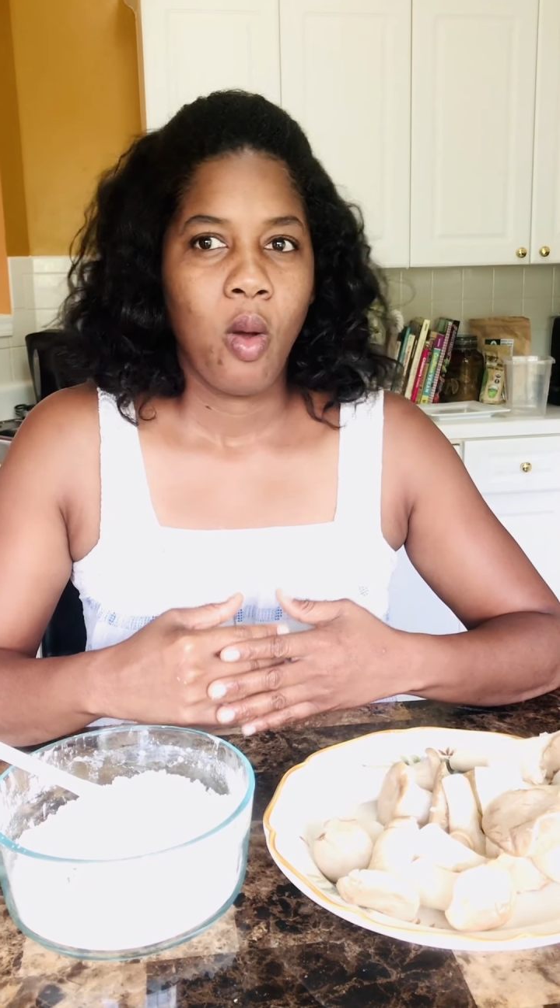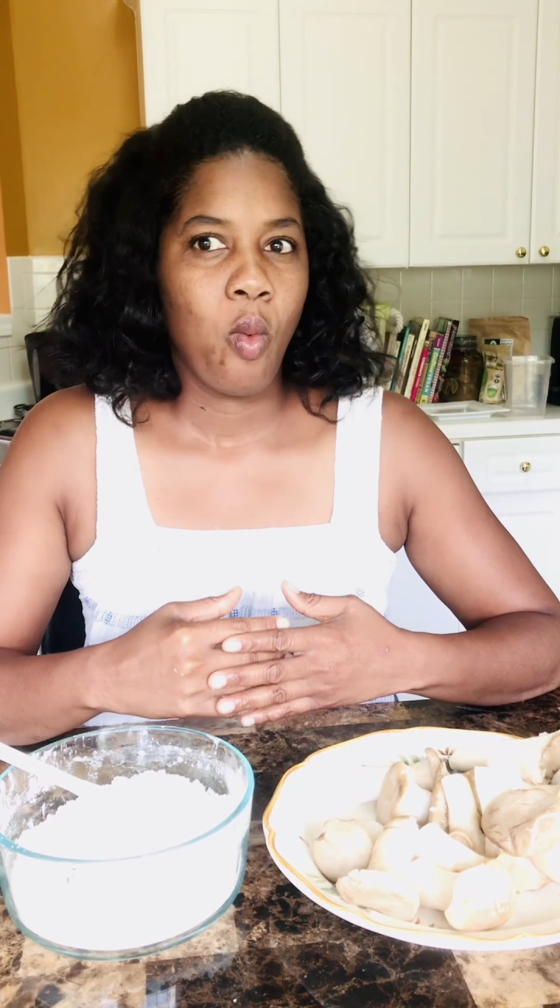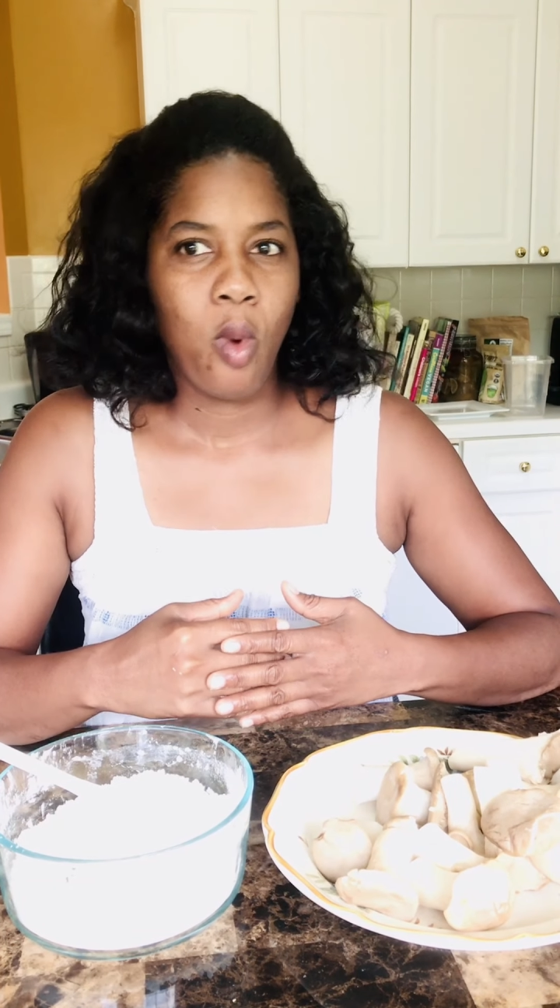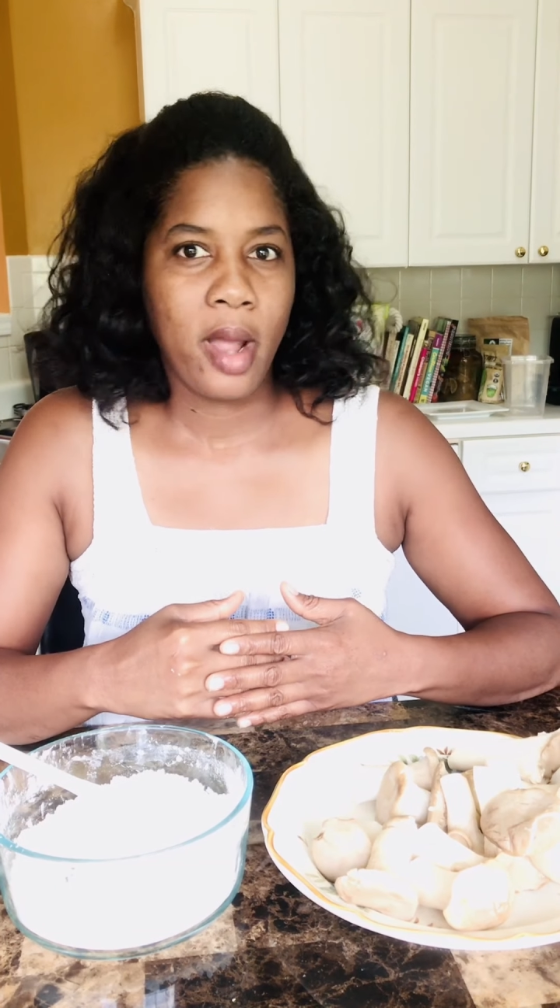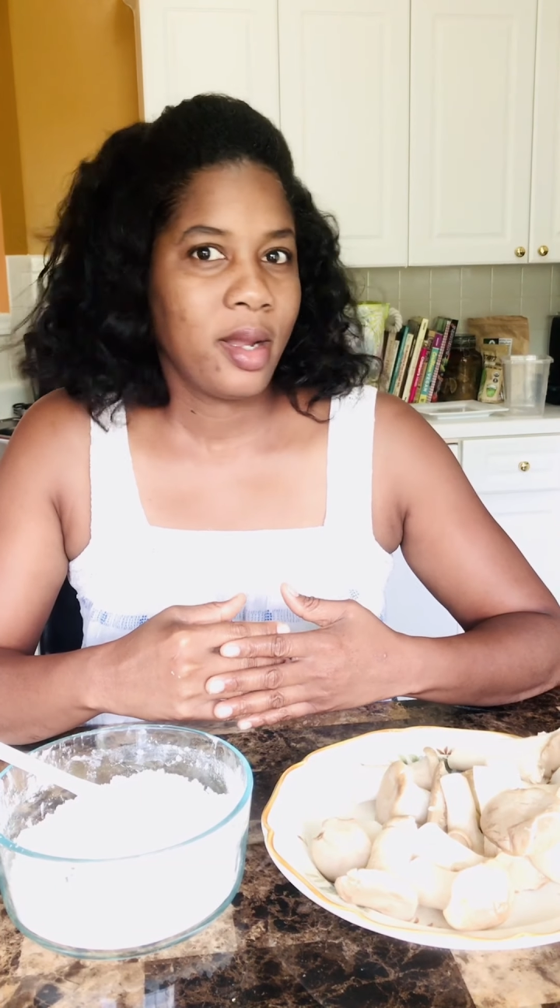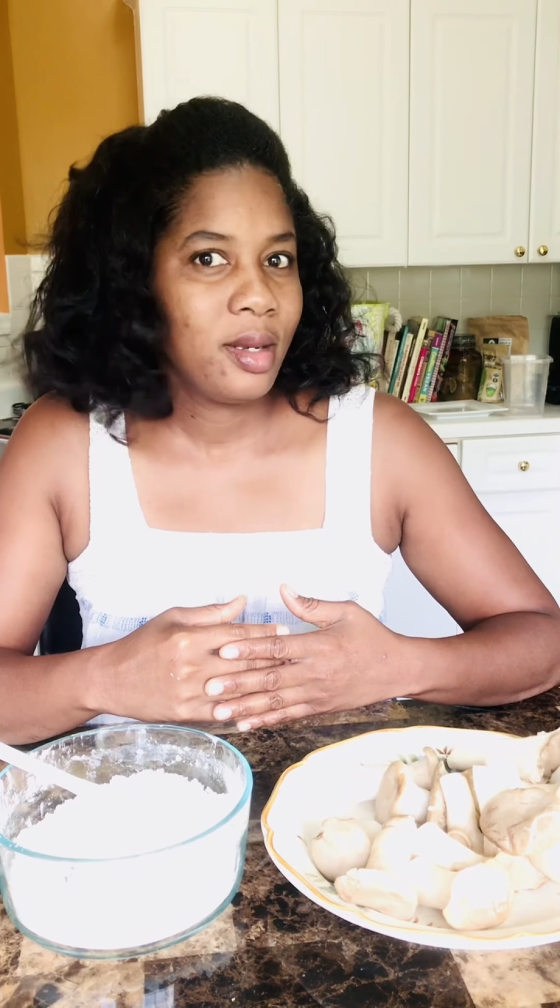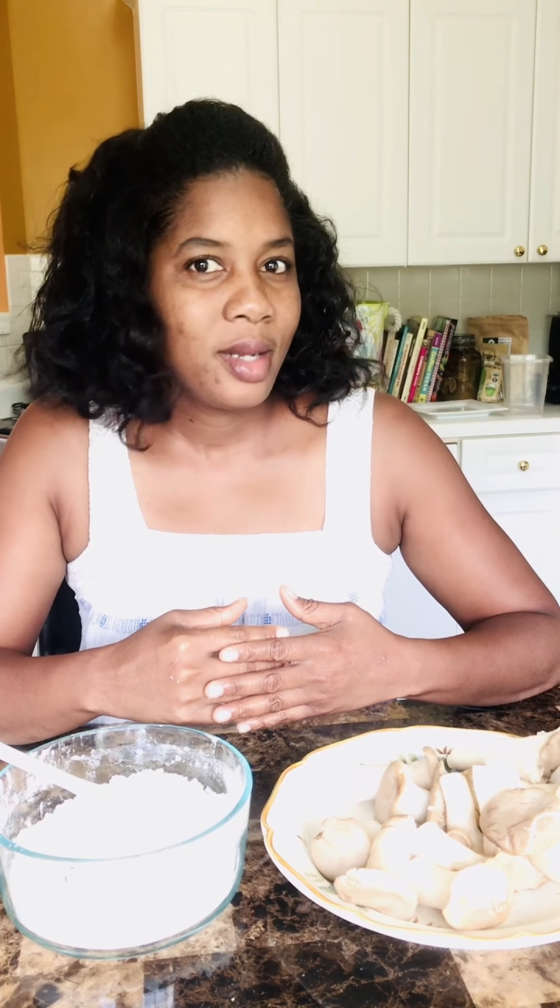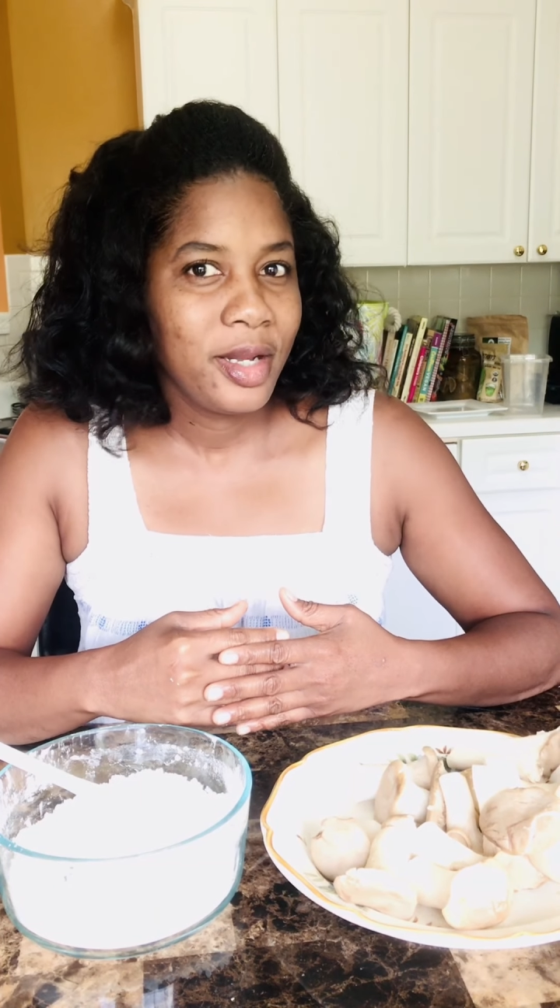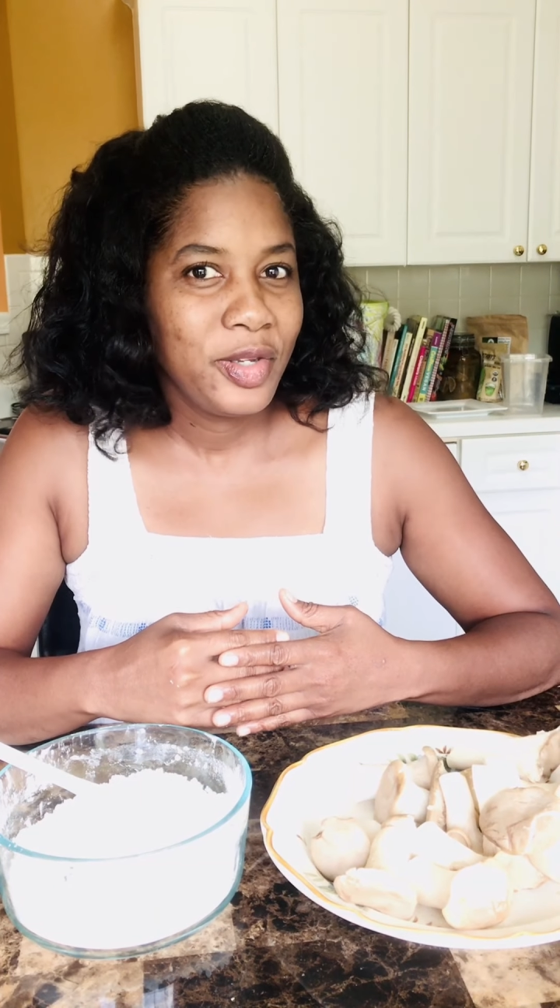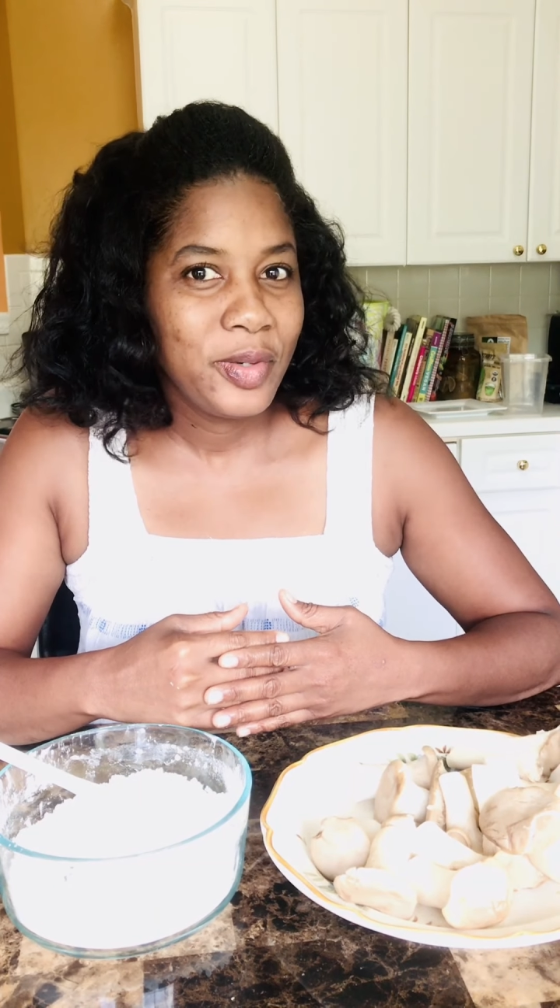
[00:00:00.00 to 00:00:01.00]
why
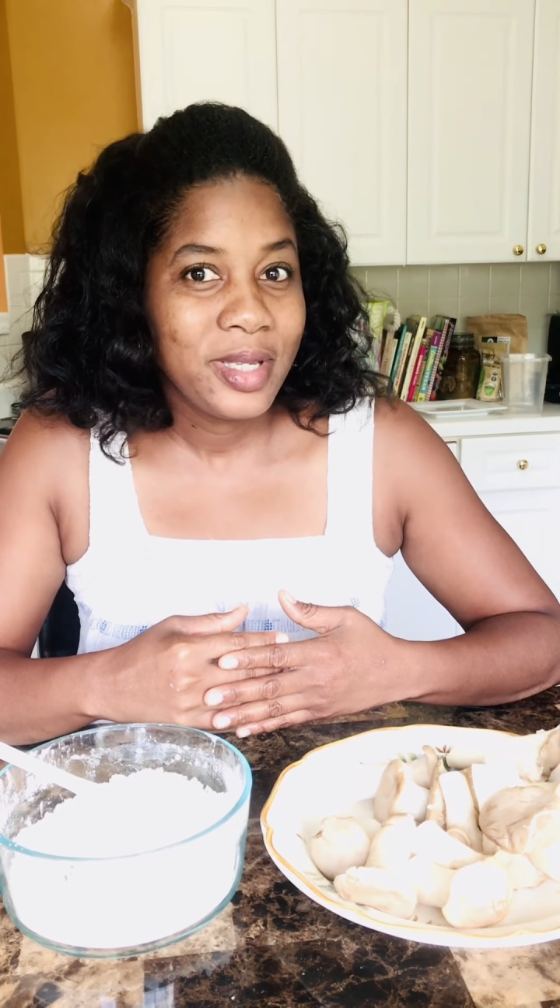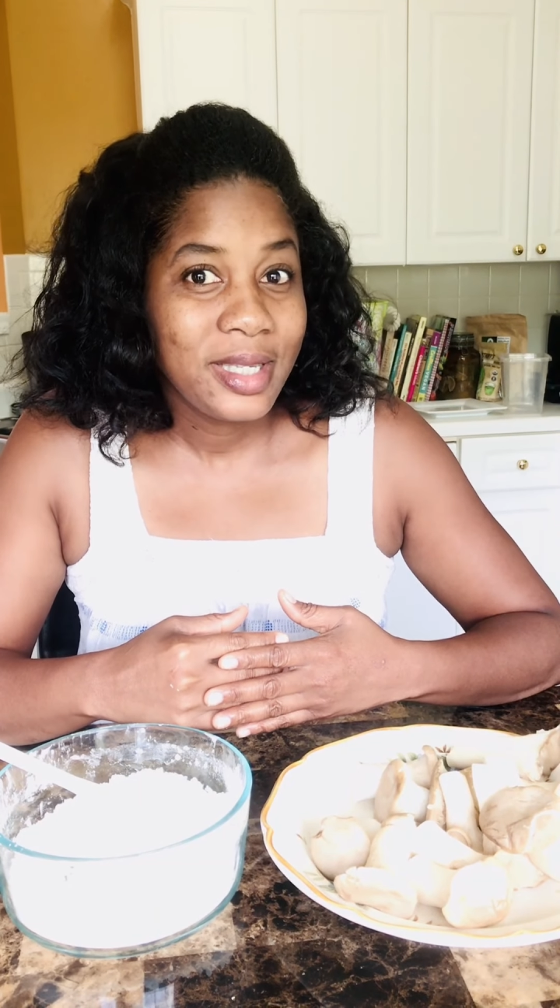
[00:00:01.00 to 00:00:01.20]
couldn't I do the